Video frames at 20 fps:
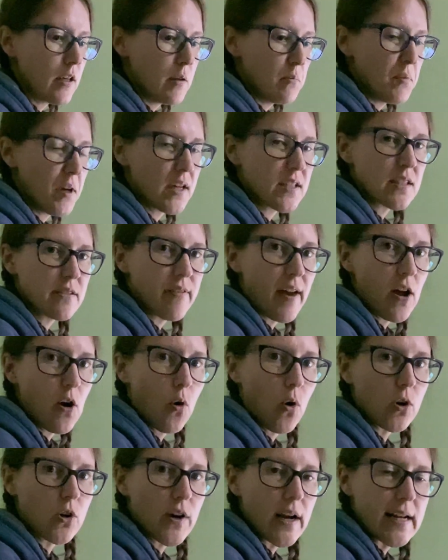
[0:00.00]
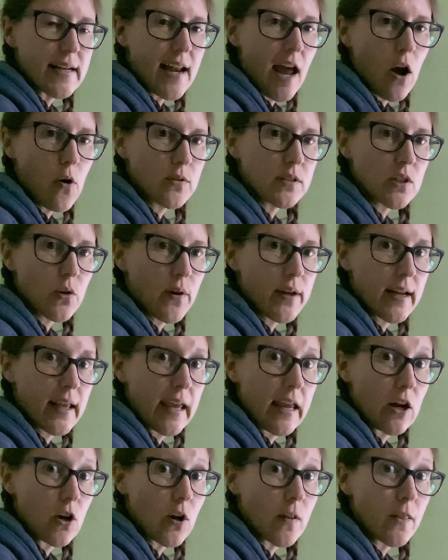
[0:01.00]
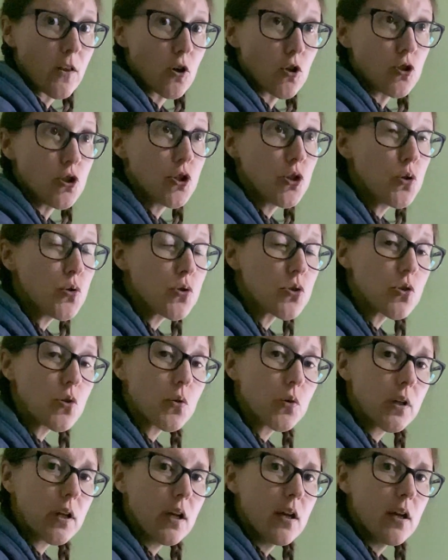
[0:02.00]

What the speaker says: because if I order it now, it's going to get here a little too soon.